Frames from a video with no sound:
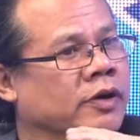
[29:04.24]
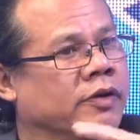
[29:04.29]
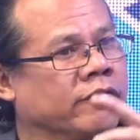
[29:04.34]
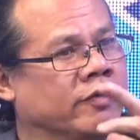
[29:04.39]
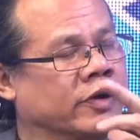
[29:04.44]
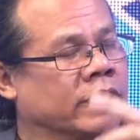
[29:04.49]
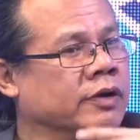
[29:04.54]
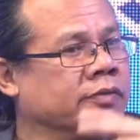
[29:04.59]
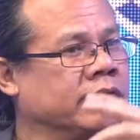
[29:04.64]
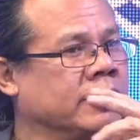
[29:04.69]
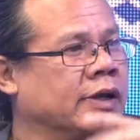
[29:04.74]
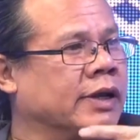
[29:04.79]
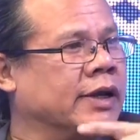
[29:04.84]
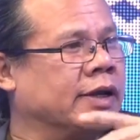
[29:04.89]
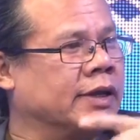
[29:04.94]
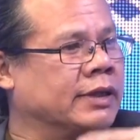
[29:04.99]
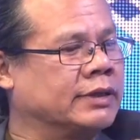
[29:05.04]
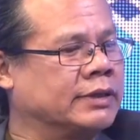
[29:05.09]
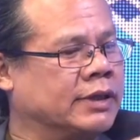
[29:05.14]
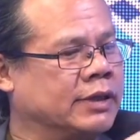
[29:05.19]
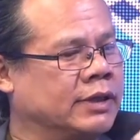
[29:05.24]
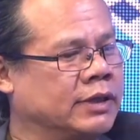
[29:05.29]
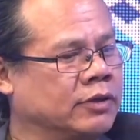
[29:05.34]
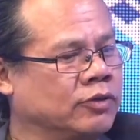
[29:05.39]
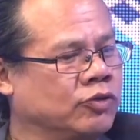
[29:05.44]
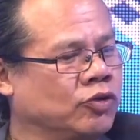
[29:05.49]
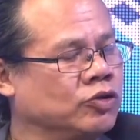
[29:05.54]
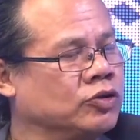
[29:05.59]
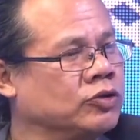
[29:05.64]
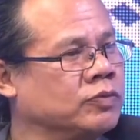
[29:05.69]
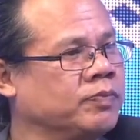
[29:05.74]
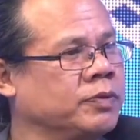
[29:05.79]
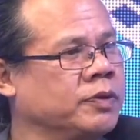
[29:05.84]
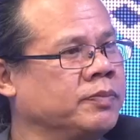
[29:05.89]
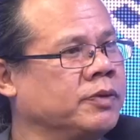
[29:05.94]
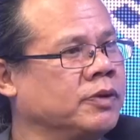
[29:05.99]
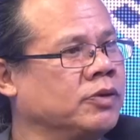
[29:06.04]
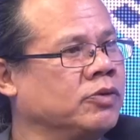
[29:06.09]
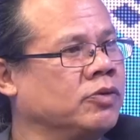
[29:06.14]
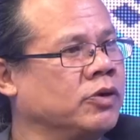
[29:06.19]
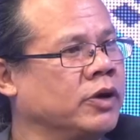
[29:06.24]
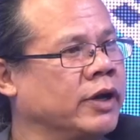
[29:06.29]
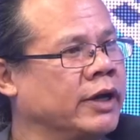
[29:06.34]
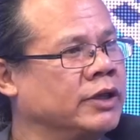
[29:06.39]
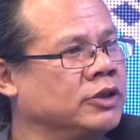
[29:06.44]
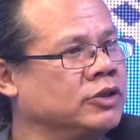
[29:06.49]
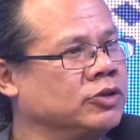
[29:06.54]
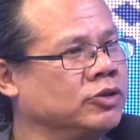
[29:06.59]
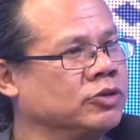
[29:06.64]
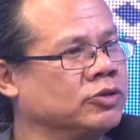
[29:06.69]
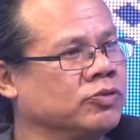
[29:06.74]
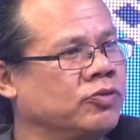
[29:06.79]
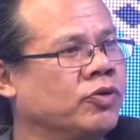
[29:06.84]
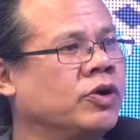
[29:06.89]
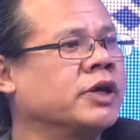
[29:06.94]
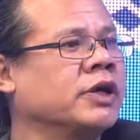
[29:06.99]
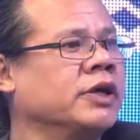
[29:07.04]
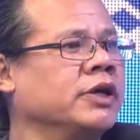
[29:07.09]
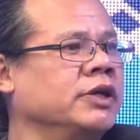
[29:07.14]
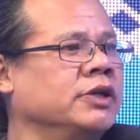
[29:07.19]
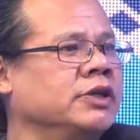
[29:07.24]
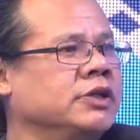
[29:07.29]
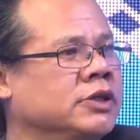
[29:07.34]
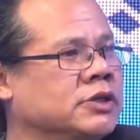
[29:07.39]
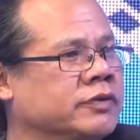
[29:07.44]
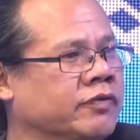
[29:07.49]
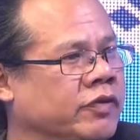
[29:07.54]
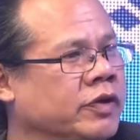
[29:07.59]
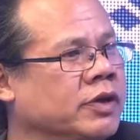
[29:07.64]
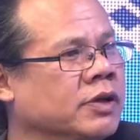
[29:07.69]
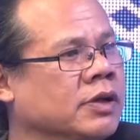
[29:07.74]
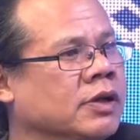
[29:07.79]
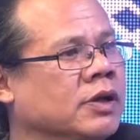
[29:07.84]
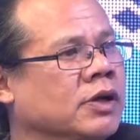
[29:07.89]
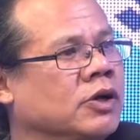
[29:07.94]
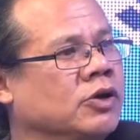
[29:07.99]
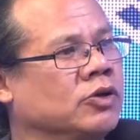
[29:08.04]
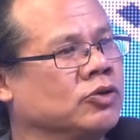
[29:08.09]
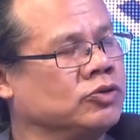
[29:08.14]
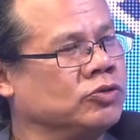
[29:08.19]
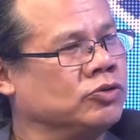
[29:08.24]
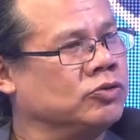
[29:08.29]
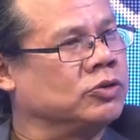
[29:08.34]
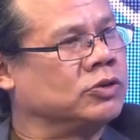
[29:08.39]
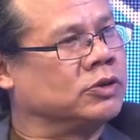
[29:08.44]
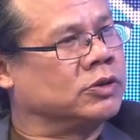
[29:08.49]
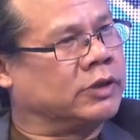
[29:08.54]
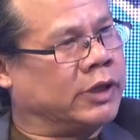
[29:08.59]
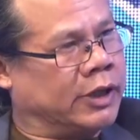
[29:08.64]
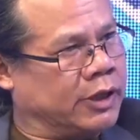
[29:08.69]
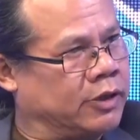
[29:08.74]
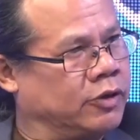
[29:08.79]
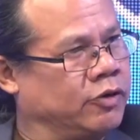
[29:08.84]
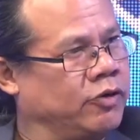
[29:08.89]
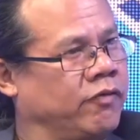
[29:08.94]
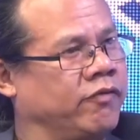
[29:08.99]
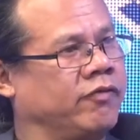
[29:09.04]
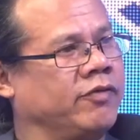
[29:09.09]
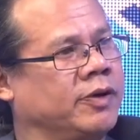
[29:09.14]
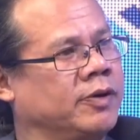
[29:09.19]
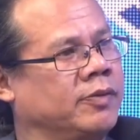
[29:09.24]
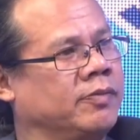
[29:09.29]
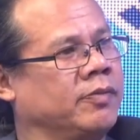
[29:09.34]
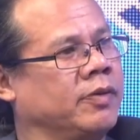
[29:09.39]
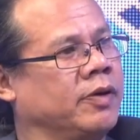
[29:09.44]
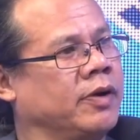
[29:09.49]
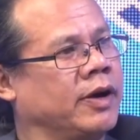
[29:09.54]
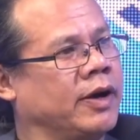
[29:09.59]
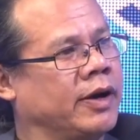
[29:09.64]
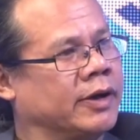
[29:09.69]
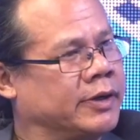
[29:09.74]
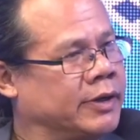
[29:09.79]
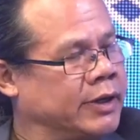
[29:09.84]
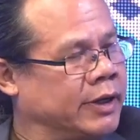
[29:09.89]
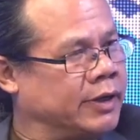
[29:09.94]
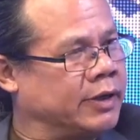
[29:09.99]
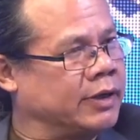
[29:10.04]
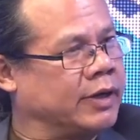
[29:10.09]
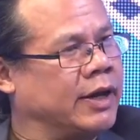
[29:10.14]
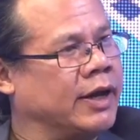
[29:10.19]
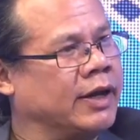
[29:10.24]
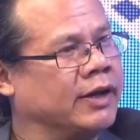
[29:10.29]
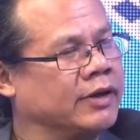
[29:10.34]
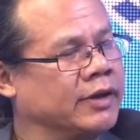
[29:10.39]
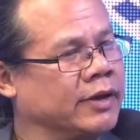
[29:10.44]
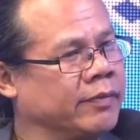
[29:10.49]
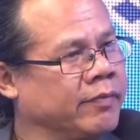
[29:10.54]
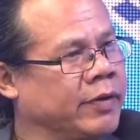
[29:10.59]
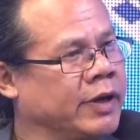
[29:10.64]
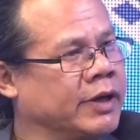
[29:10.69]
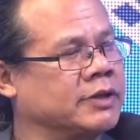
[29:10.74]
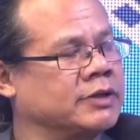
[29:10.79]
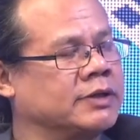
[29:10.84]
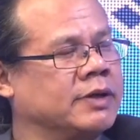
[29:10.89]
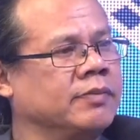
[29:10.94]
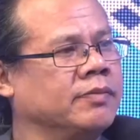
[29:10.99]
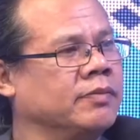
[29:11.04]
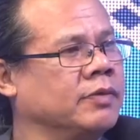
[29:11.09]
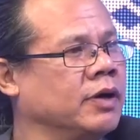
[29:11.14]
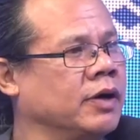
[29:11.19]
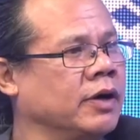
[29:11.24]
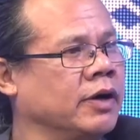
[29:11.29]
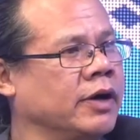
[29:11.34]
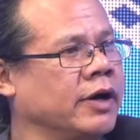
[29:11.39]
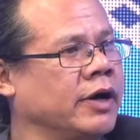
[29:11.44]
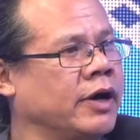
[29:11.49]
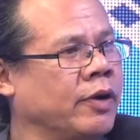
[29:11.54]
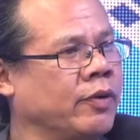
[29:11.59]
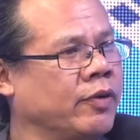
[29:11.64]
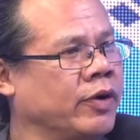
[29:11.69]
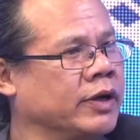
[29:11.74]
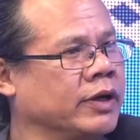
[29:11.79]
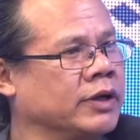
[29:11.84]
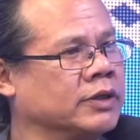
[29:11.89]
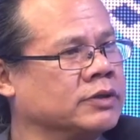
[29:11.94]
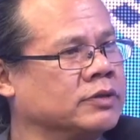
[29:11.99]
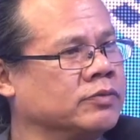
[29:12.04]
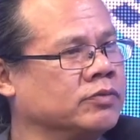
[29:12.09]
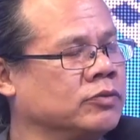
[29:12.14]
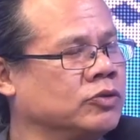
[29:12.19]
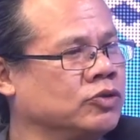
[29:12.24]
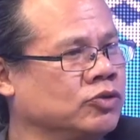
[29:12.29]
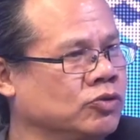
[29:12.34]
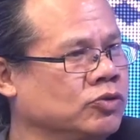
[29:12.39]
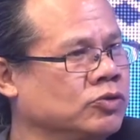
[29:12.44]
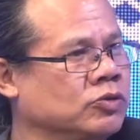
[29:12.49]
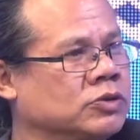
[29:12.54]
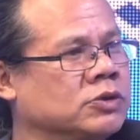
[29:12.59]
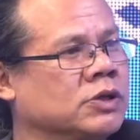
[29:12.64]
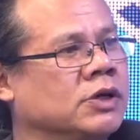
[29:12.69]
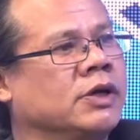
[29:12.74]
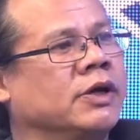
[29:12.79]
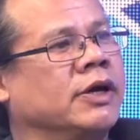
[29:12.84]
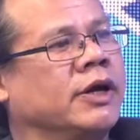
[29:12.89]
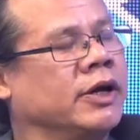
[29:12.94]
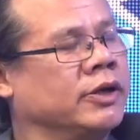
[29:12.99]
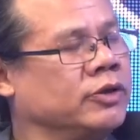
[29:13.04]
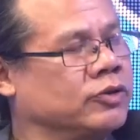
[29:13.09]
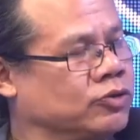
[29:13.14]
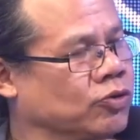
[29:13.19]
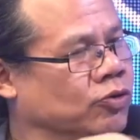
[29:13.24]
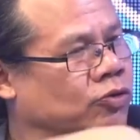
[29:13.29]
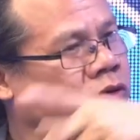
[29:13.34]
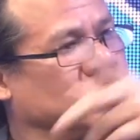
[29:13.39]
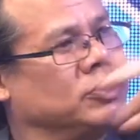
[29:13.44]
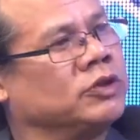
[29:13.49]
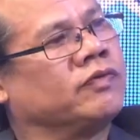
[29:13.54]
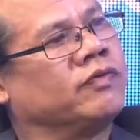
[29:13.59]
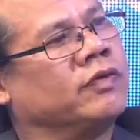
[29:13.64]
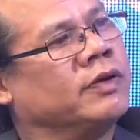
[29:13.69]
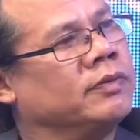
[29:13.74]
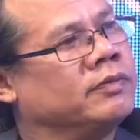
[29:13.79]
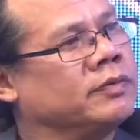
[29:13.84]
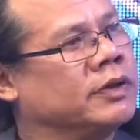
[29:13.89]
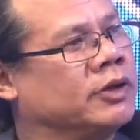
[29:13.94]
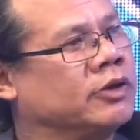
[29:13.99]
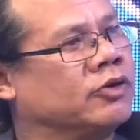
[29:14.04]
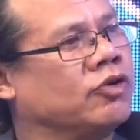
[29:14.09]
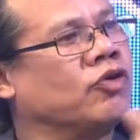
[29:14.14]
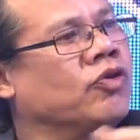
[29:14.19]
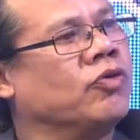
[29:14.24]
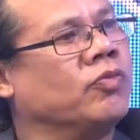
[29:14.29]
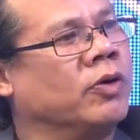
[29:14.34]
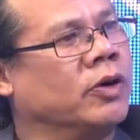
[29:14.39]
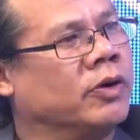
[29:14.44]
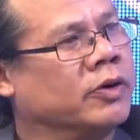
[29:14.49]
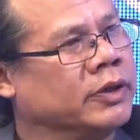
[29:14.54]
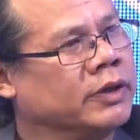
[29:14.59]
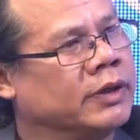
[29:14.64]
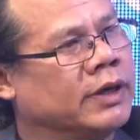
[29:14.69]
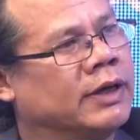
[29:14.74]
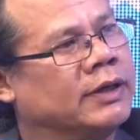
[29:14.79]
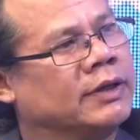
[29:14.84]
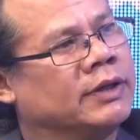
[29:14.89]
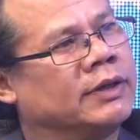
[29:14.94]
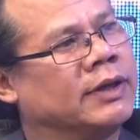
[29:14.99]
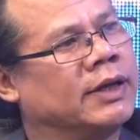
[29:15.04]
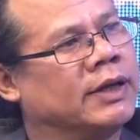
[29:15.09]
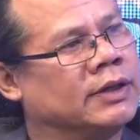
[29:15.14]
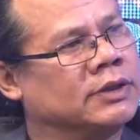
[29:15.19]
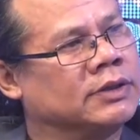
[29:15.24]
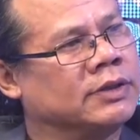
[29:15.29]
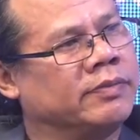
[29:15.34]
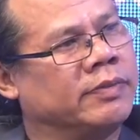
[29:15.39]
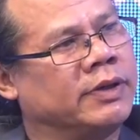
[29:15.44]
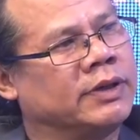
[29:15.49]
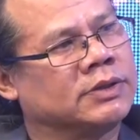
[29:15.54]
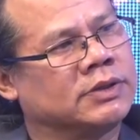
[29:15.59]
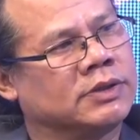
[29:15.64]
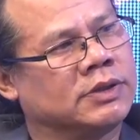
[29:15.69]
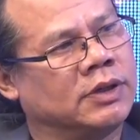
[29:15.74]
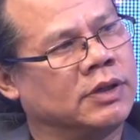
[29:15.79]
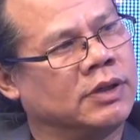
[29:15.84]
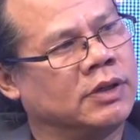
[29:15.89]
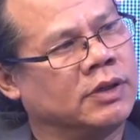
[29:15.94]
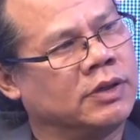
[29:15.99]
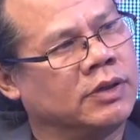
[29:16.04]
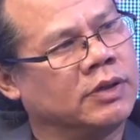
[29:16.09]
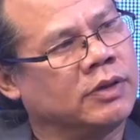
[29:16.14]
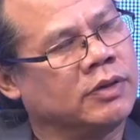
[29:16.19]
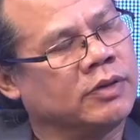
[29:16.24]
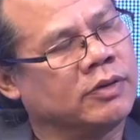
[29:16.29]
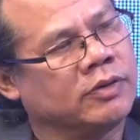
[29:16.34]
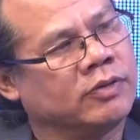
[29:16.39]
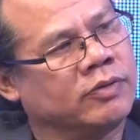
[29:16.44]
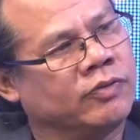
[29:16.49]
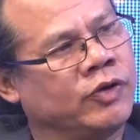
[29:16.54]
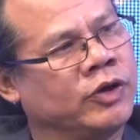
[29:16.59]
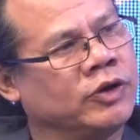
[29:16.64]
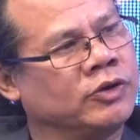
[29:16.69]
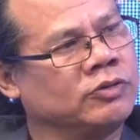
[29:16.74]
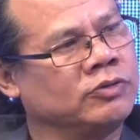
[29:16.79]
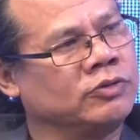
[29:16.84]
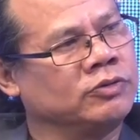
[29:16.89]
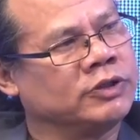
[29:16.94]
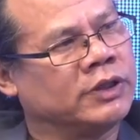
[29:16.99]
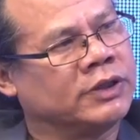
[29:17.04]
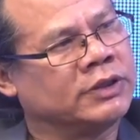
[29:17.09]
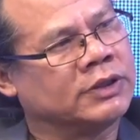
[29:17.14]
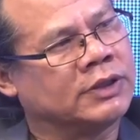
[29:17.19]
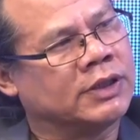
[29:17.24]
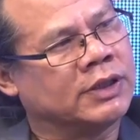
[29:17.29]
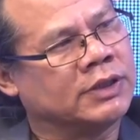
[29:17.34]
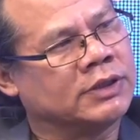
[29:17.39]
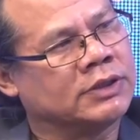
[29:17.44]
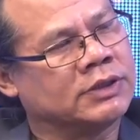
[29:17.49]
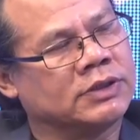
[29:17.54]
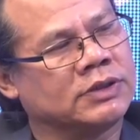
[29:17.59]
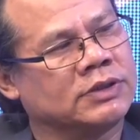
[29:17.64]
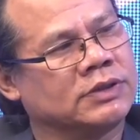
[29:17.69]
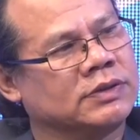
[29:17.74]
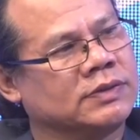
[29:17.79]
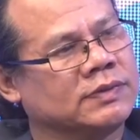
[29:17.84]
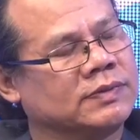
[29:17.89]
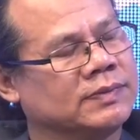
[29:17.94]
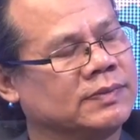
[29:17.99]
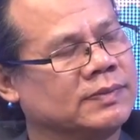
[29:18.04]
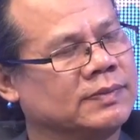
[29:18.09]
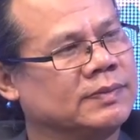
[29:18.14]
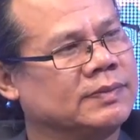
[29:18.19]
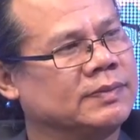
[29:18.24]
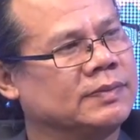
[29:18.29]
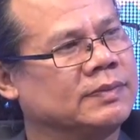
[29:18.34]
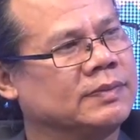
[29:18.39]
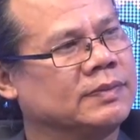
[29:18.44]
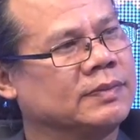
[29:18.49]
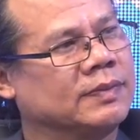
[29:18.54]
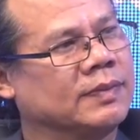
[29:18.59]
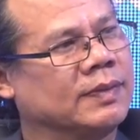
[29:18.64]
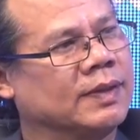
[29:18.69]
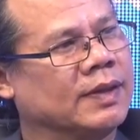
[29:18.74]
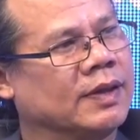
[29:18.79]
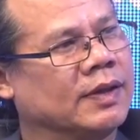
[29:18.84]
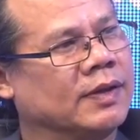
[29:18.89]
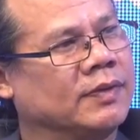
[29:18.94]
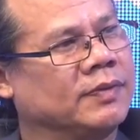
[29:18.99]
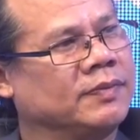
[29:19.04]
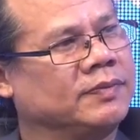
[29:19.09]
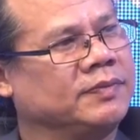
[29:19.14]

Vulnerable areas, those people who N G Os working in this field mm. should take your film, mm. take and make some uh, awareness tools and show these films and talk about it. I think that is the best uh, way to sensitize. Or sports laga am nungai bam